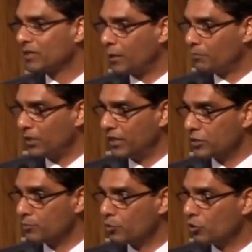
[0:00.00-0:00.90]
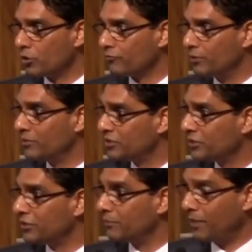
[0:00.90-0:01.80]
Complete report of the mission
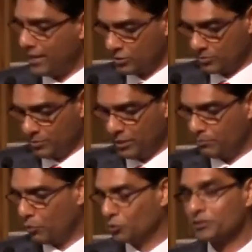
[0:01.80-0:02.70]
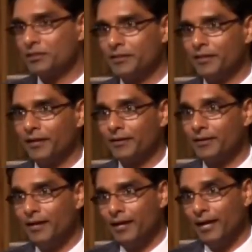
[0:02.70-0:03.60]
trip has been posted there
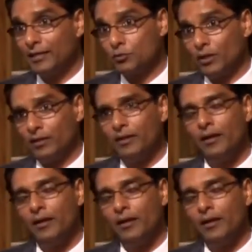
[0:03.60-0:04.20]
as well.